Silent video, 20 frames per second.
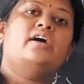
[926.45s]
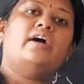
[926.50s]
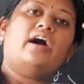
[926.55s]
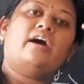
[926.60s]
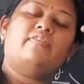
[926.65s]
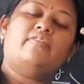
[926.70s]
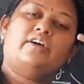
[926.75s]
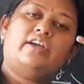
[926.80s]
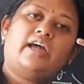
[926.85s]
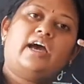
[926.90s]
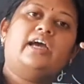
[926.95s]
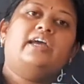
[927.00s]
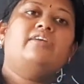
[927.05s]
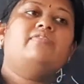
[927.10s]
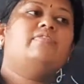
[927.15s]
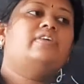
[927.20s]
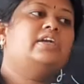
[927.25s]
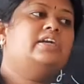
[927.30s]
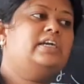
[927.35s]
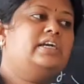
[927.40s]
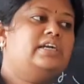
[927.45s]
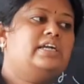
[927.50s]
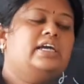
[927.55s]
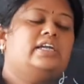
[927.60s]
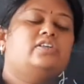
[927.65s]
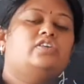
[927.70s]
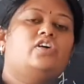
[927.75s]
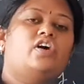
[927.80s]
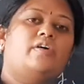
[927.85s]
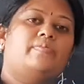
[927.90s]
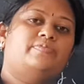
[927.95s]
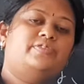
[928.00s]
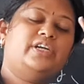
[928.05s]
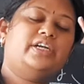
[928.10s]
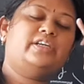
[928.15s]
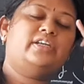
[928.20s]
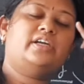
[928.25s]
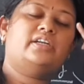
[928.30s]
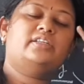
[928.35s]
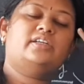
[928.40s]
Our eye will detect the
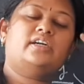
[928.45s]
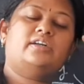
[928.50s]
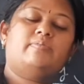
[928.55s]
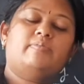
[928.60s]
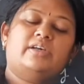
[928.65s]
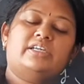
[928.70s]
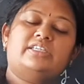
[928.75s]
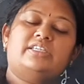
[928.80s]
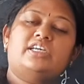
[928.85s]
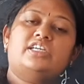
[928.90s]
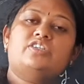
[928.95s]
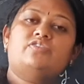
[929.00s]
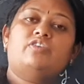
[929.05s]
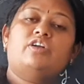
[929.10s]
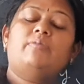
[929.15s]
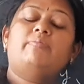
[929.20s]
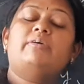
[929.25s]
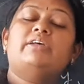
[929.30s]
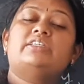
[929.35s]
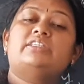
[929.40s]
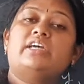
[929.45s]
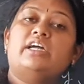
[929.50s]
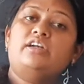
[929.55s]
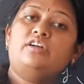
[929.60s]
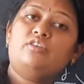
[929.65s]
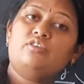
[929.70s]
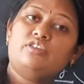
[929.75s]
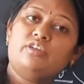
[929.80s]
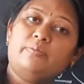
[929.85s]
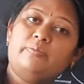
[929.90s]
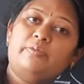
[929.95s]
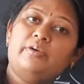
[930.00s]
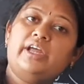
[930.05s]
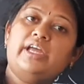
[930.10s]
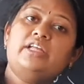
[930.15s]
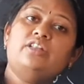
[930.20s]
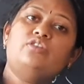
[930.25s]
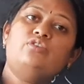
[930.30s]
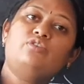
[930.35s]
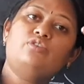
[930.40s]
object and that message will be sent to the
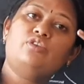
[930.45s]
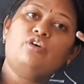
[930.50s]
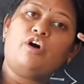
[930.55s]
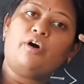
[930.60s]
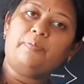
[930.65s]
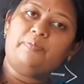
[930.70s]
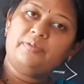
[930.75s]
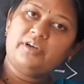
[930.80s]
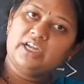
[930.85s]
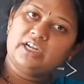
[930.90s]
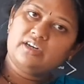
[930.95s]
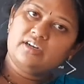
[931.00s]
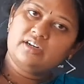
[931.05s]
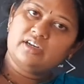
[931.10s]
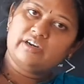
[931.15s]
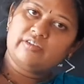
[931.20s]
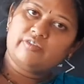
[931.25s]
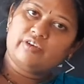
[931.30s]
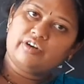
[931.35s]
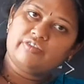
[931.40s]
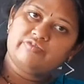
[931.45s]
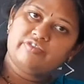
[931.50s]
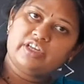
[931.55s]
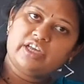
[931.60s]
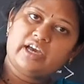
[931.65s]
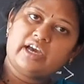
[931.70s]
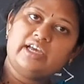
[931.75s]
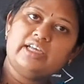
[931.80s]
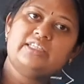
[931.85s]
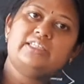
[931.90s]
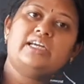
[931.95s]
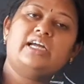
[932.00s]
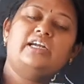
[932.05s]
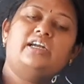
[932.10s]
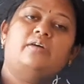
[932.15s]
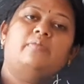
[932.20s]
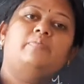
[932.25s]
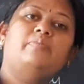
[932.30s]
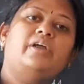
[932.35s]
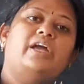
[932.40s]
brain through the optic nerve of the eyes, and
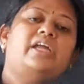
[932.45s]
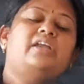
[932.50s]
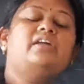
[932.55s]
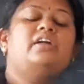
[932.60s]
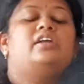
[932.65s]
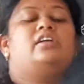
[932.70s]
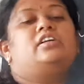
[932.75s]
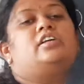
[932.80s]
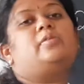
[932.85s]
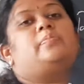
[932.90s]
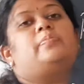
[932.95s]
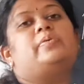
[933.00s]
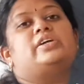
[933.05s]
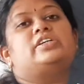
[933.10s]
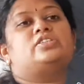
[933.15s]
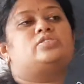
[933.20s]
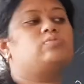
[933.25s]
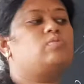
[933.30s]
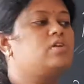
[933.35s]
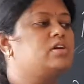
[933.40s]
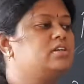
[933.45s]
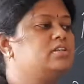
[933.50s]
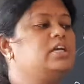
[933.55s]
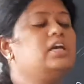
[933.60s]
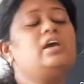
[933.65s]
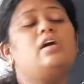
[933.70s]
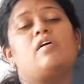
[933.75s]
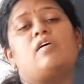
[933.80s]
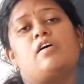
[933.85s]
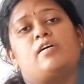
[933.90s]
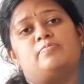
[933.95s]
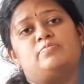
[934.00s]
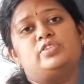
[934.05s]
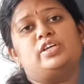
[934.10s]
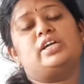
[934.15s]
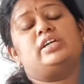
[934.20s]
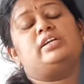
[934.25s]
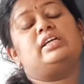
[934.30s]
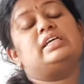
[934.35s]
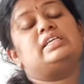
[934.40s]
the brain interprets what the
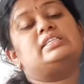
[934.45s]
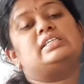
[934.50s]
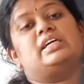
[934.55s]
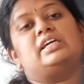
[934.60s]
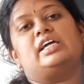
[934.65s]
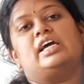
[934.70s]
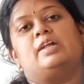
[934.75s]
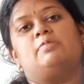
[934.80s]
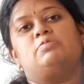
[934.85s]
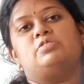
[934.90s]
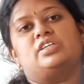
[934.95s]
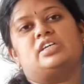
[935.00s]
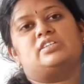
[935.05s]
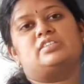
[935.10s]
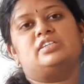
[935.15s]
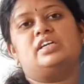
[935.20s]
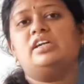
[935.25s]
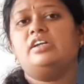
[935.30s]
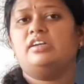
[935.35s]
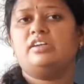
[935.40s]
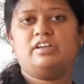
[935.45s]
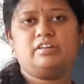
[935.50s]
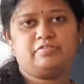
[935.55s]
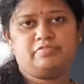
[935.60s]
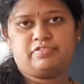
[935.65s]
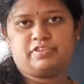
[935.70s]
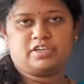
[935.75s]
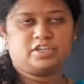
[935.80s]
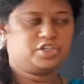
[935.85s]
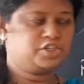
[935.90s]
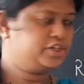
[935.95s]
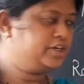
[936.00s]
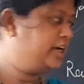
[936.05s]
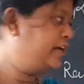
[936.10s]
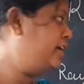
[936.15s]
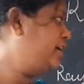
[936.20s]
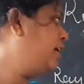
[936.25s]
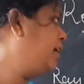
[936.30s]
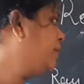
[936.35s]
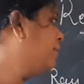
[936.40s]
object is and helps us in
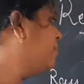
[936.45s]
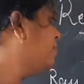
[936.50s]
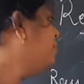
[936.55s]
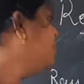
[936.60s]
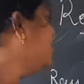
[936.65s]
differentiating.